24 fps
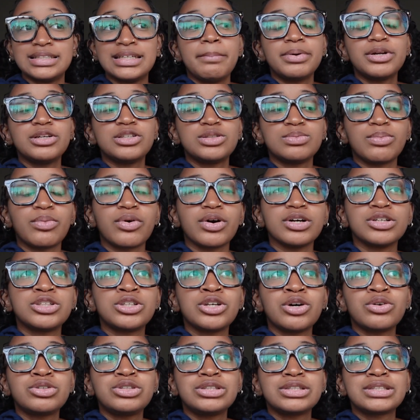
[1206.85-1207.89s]
But it's more
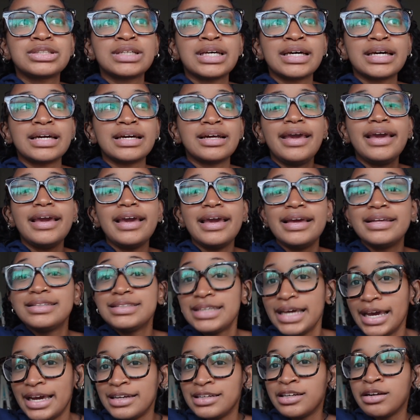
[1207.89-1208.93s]
so just like in
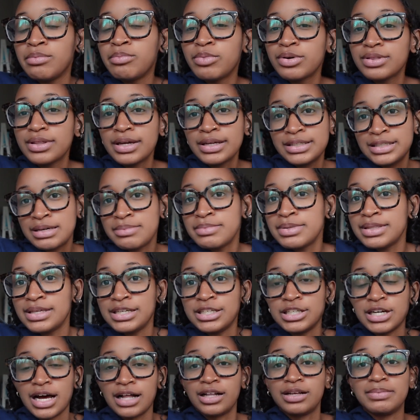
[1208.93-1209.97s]
tandem with like Timothy
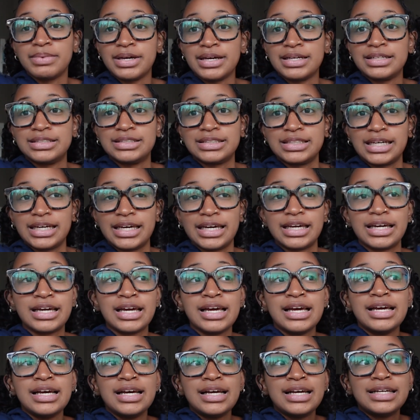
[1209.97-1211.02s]
Chalamet's like
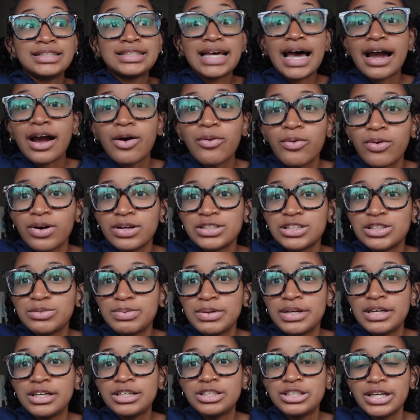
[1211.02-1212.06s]
SAG Award
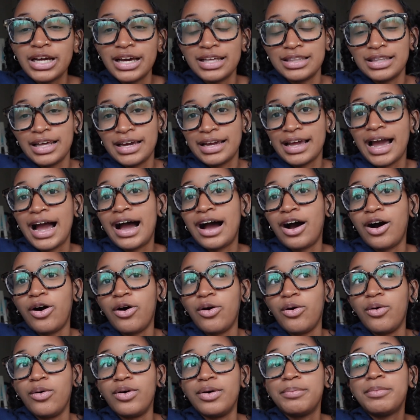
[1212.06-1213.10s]
speech, and like
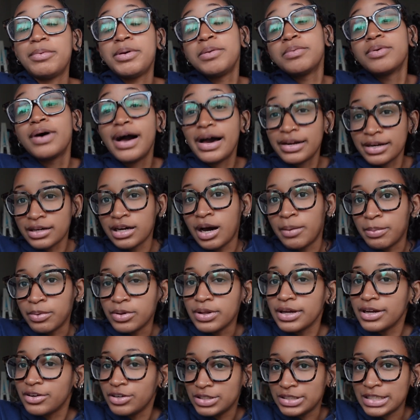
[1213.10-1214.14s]
how people had a couple
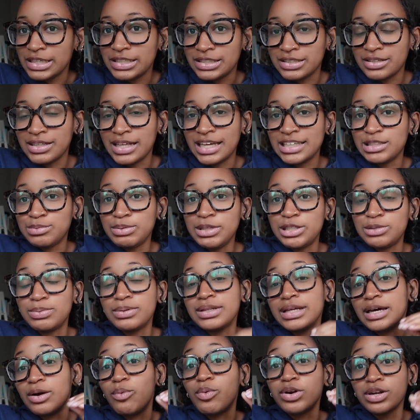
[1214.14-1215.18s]
like critiques of that speech, but
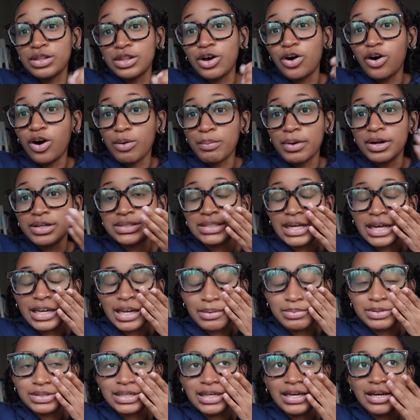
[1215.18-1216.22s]
like one of the hallmarks that I
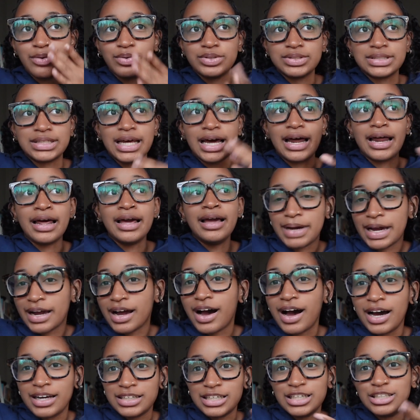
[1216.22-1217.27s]
kept seeing was that, my
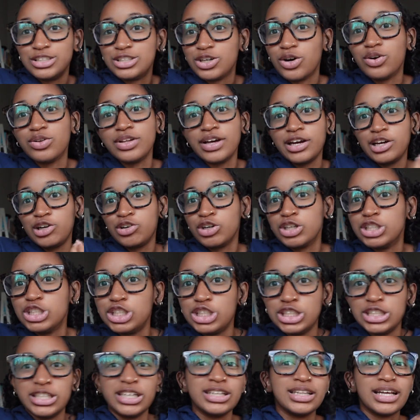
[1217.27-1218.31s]
God, he's so like
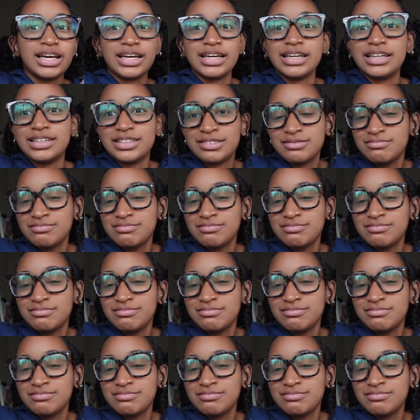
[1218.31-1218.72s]
cringy and like,